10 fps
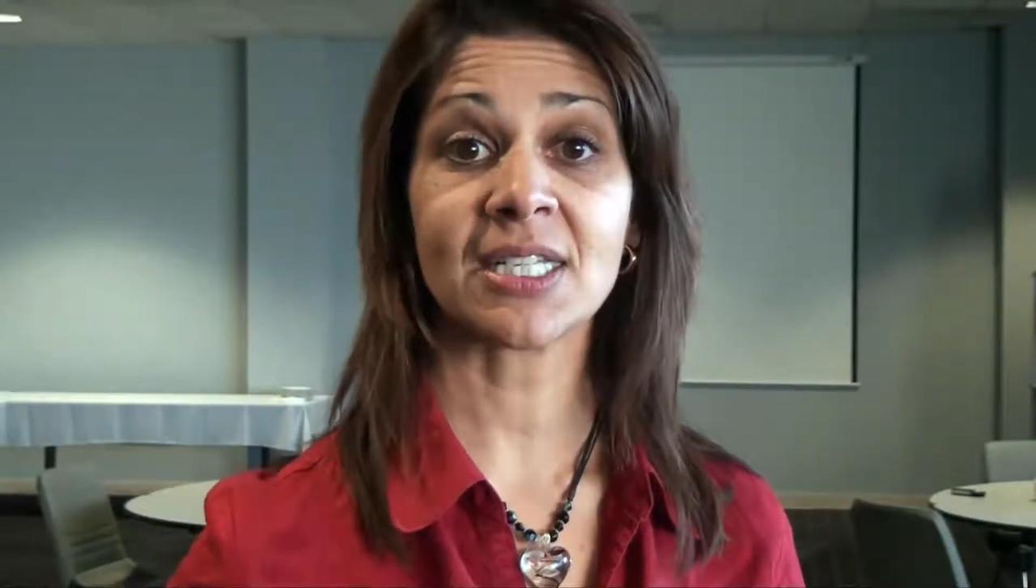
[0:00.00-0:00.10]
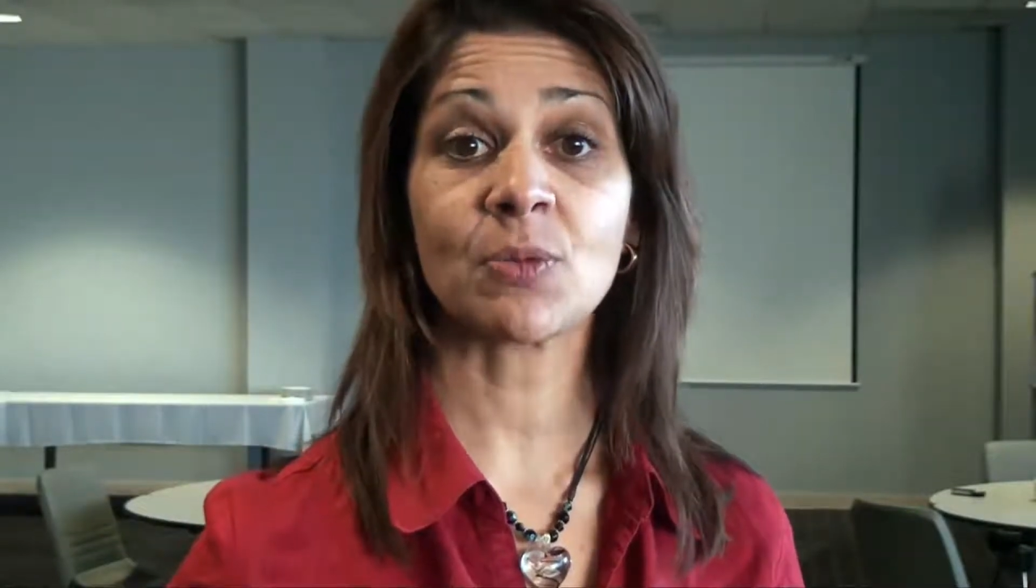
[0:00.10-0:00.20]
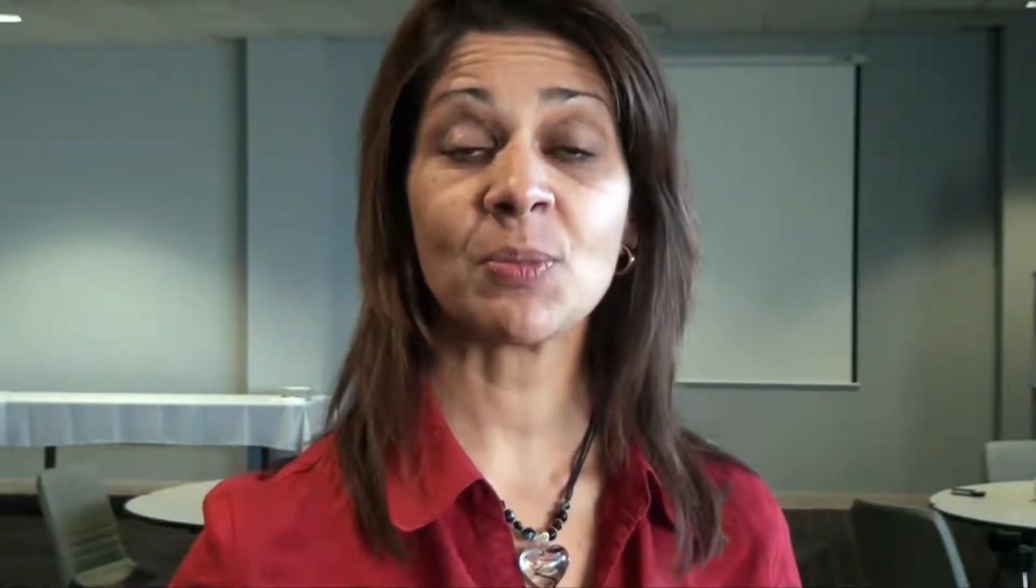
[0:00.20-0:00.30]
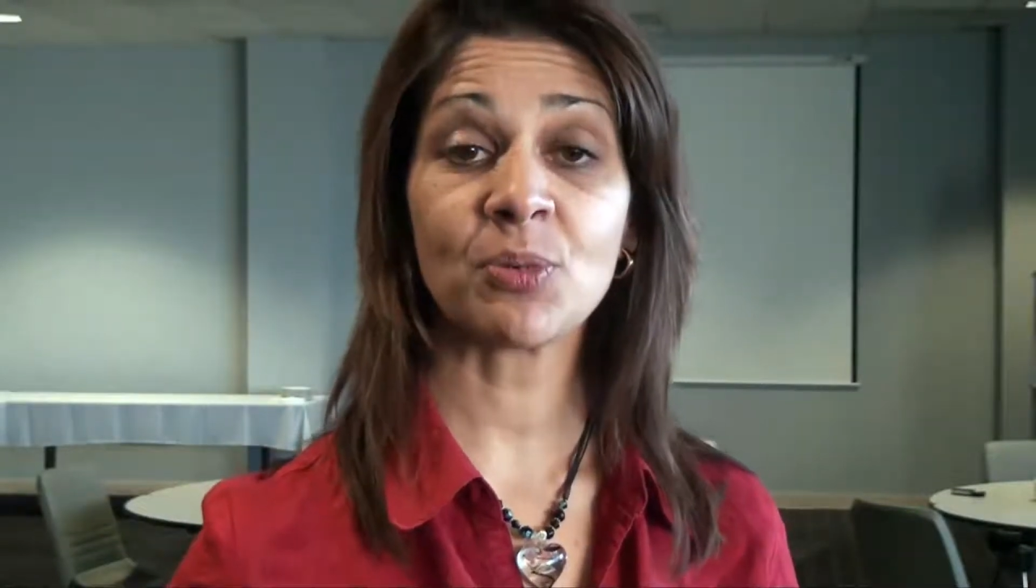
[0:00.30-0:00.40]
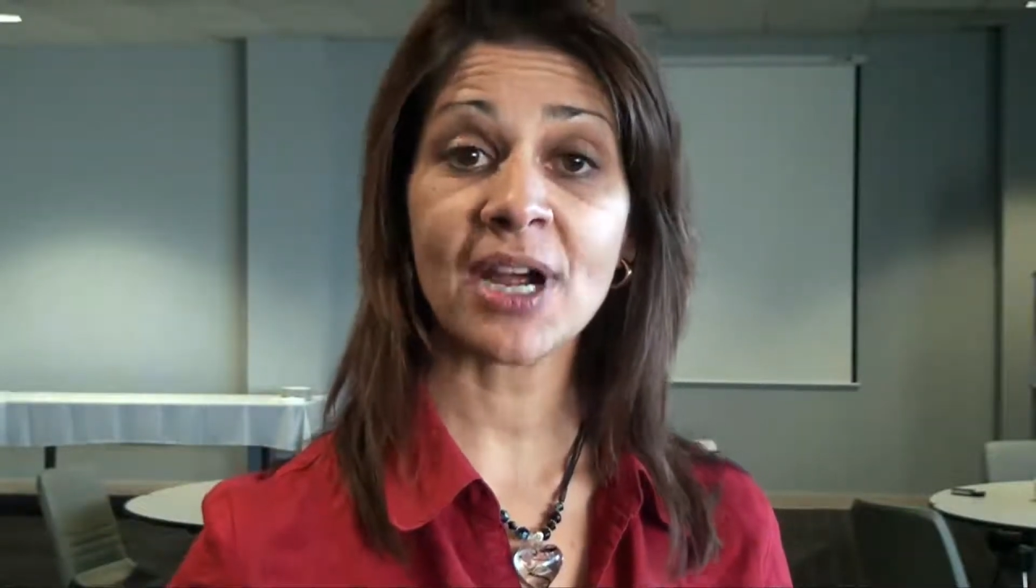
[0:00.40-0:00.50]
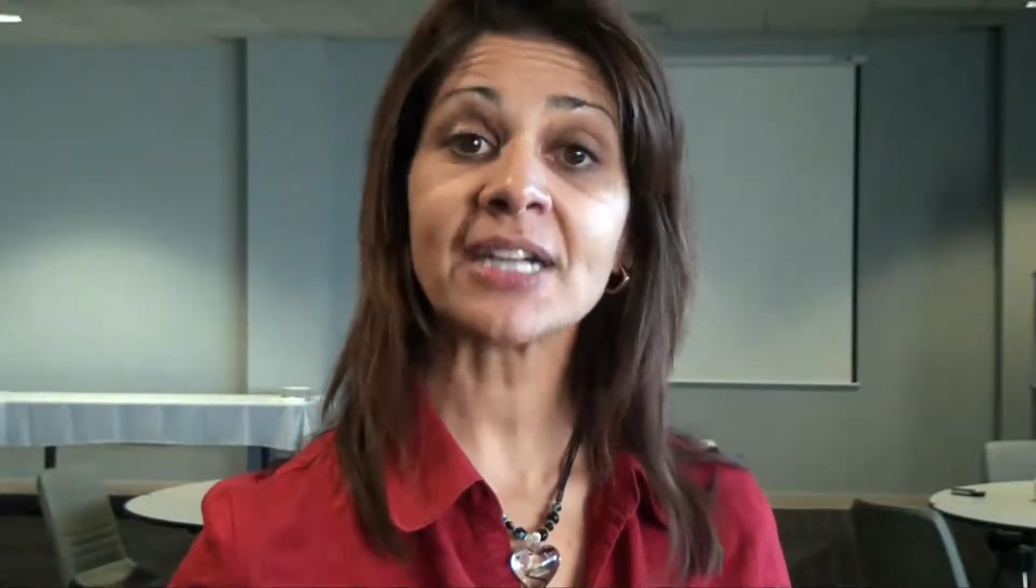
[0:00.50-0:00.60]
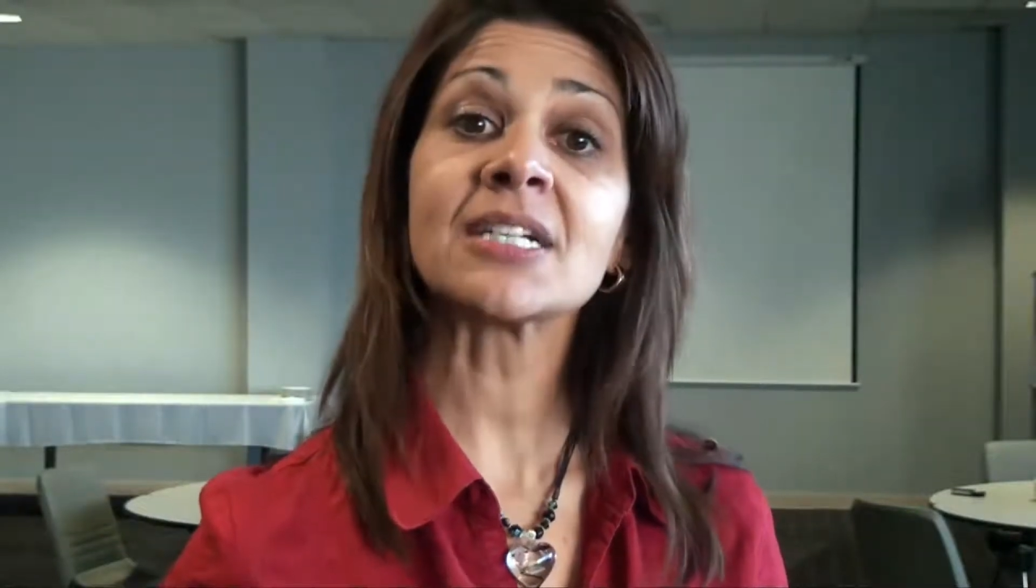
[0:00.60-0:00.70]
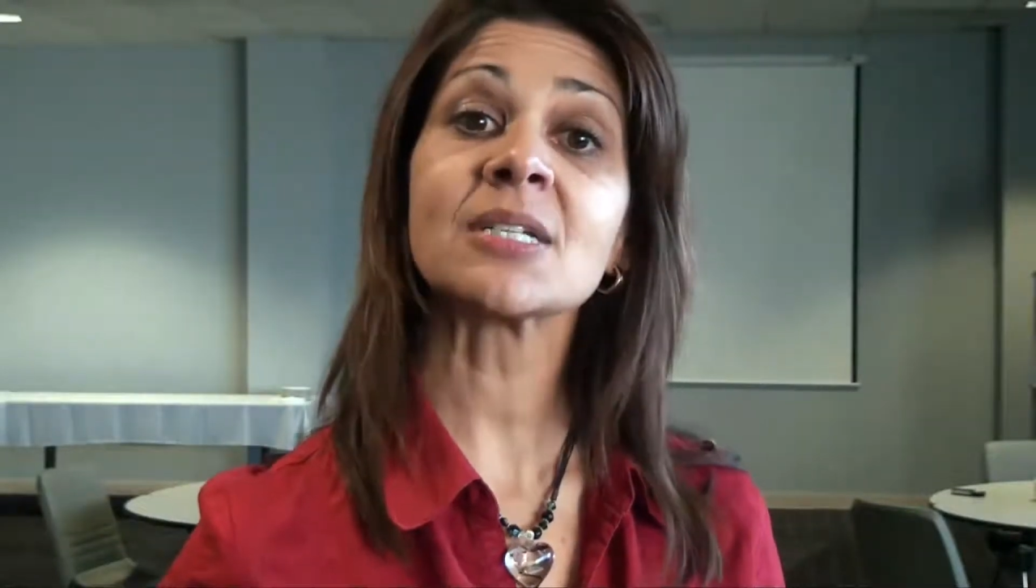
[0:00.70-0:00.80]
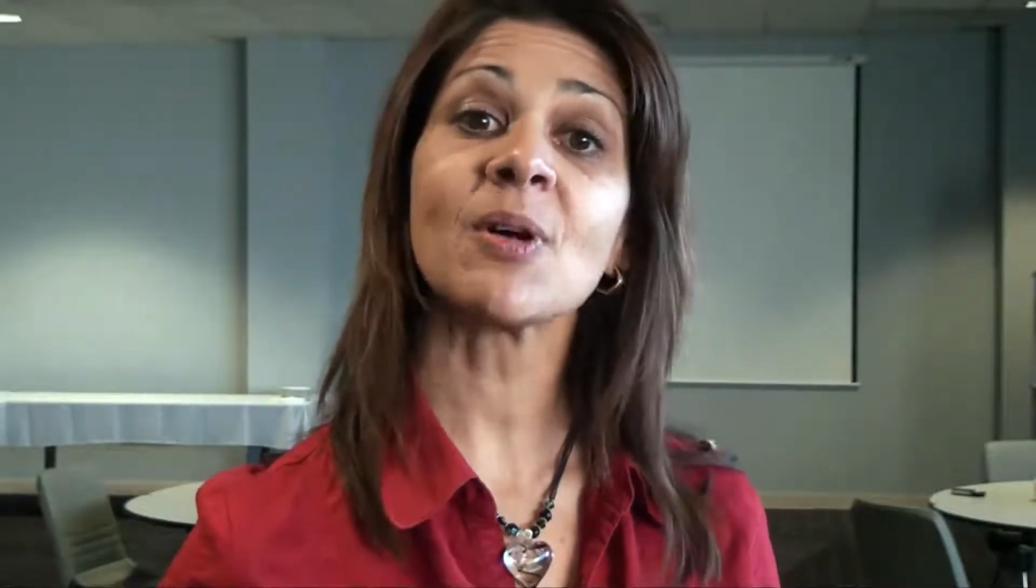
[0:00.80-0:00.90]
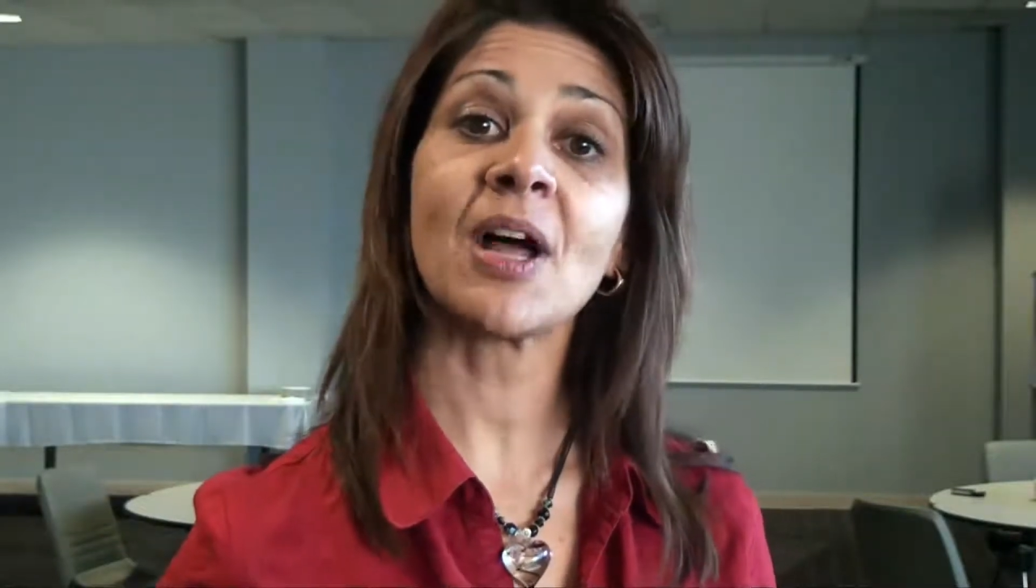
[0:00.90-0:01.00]
So we
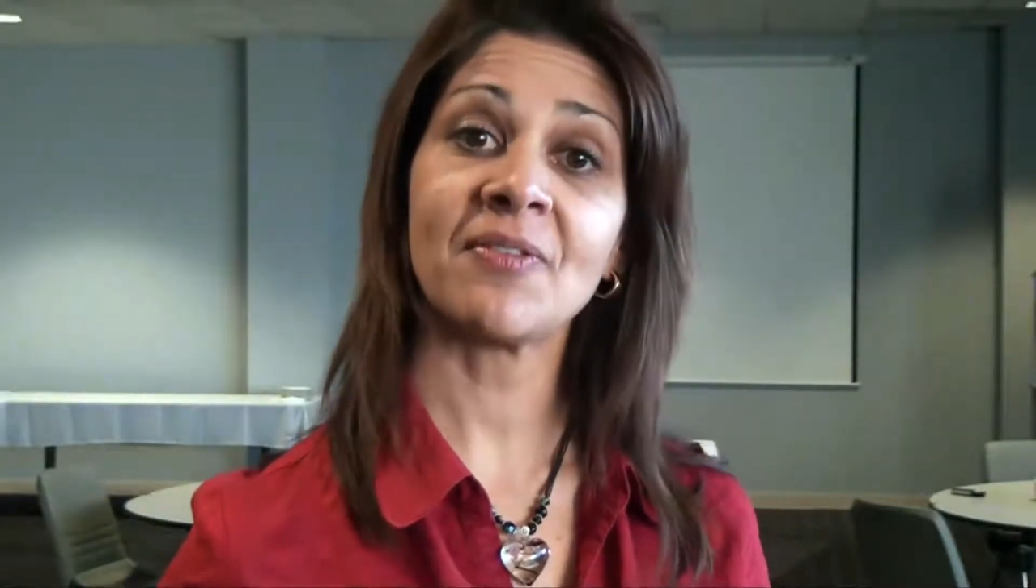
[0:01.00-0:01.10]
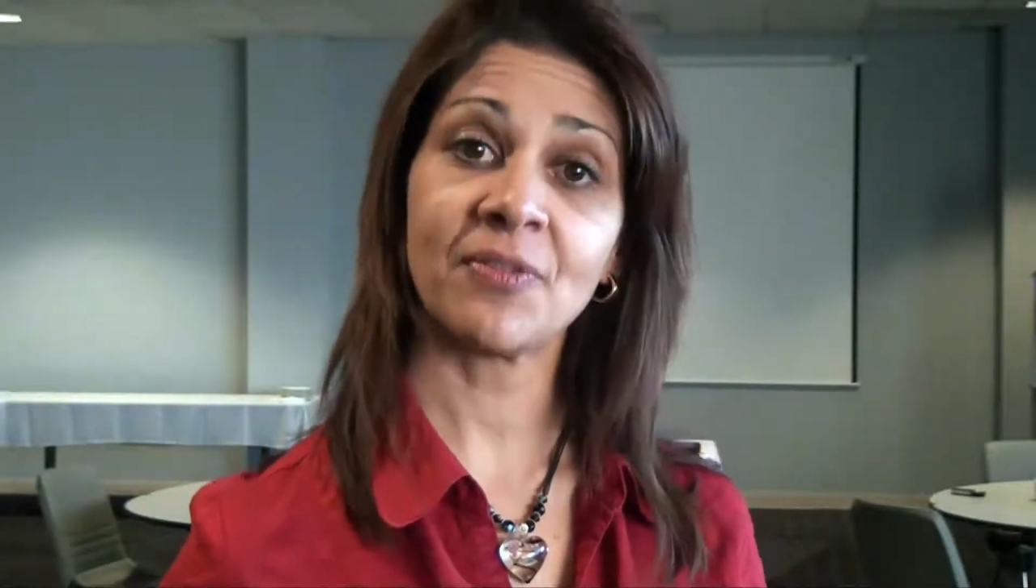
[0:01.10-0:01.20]
practice by